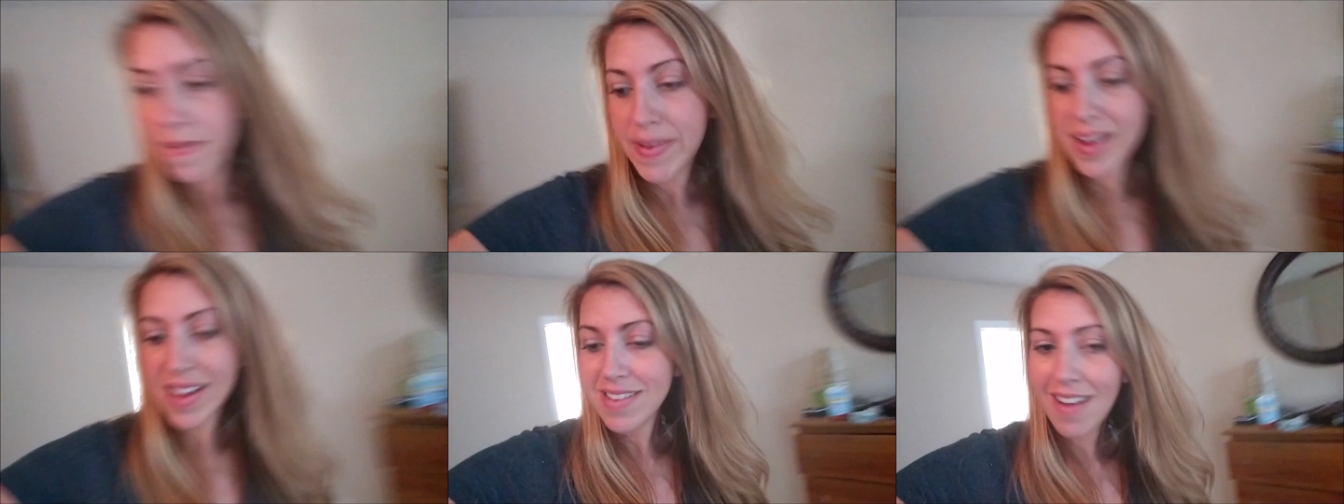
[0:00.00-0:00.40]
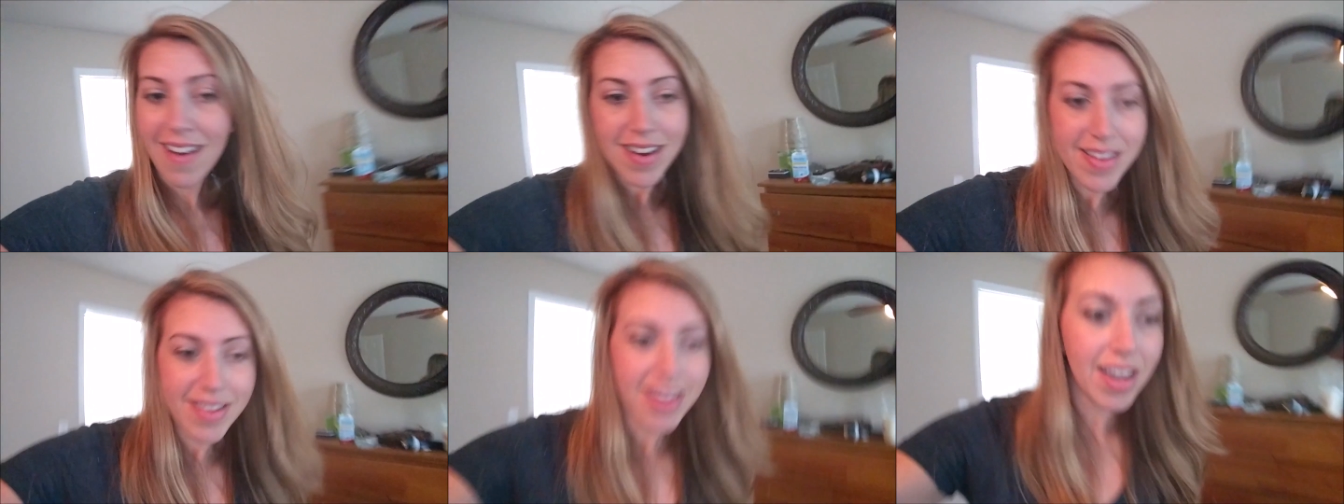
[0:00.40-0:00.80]
Because
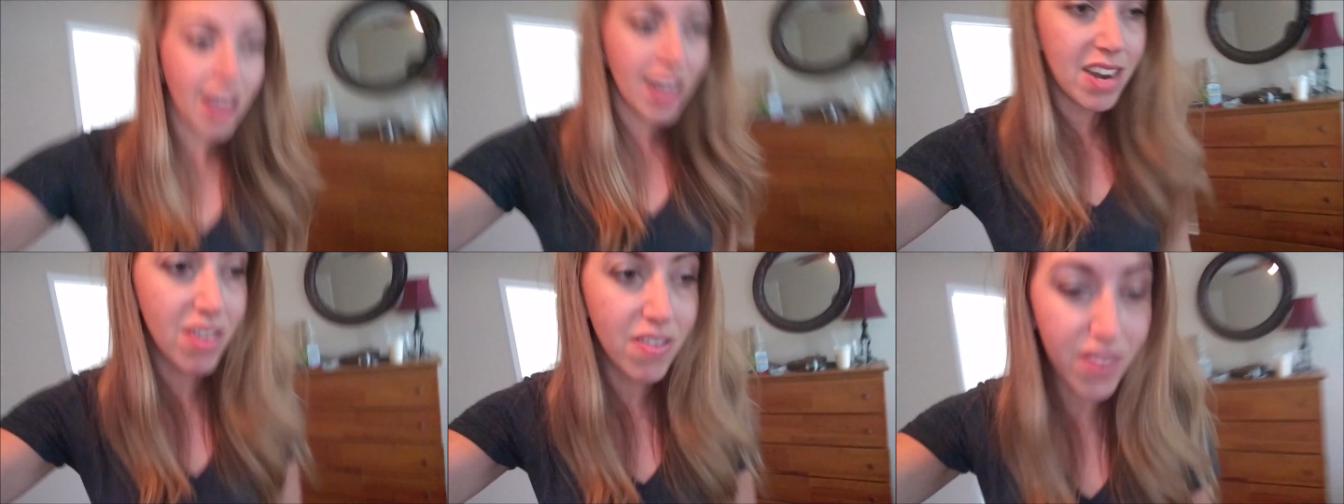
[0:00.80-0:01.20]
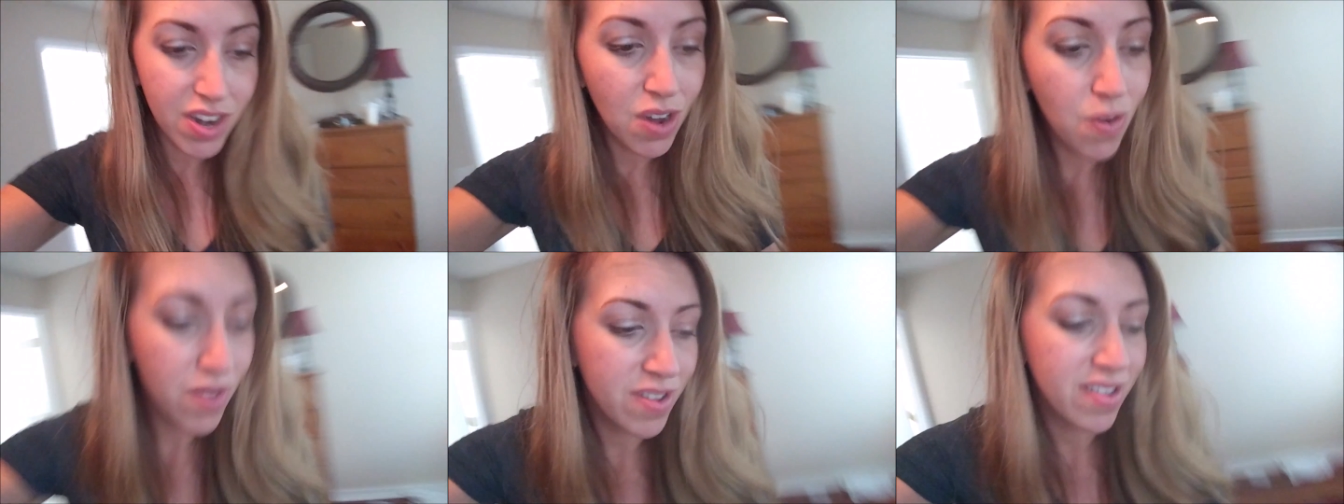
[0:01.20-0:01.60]
honestly, I don't even
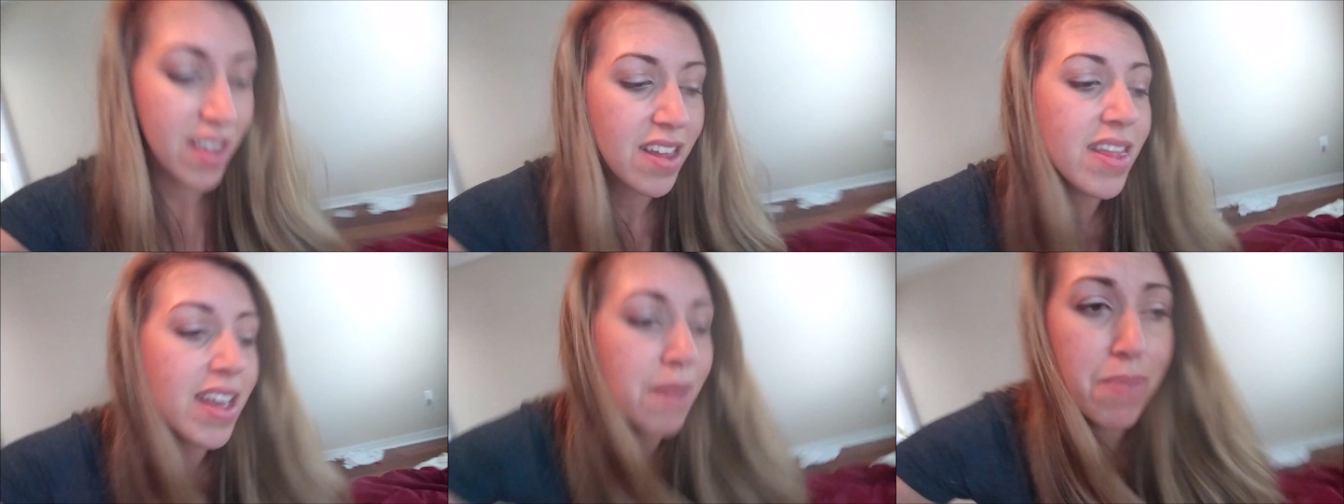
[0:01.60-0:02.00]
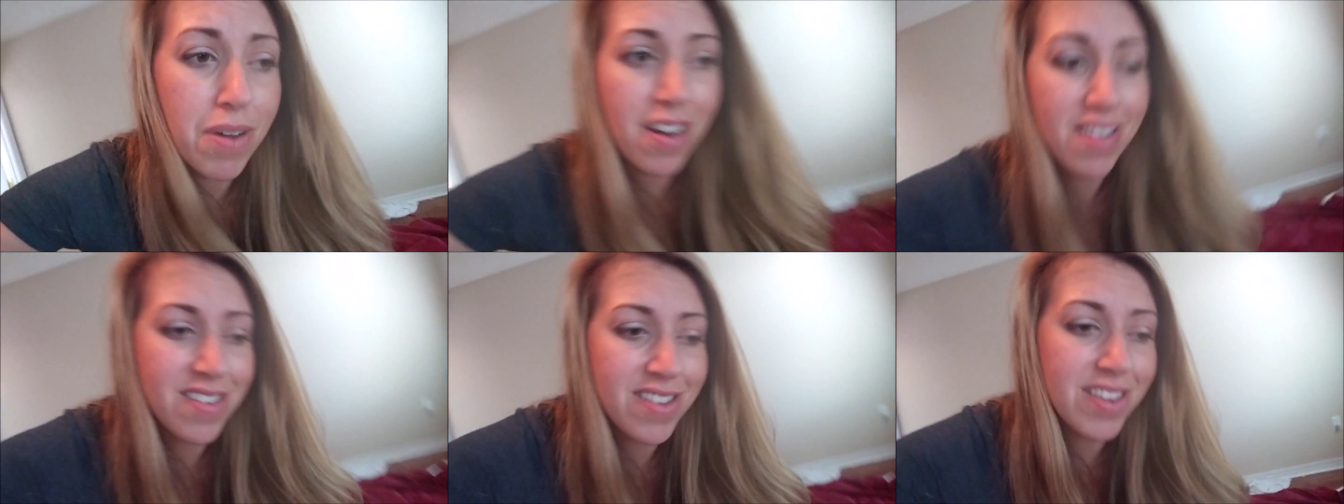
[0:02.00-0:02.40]
know what's in that
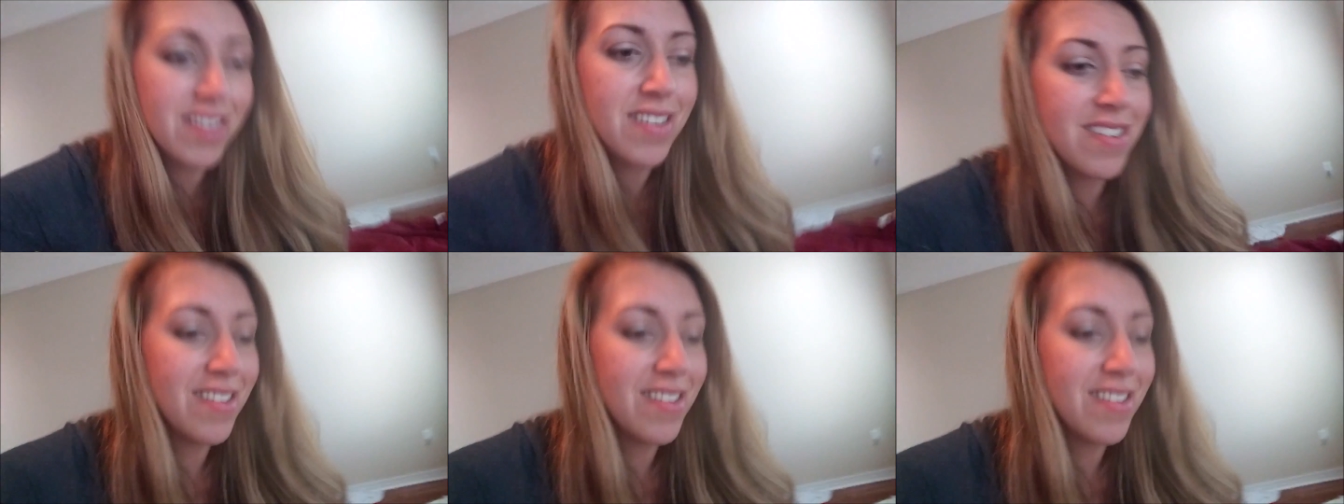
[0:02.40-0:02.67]
box.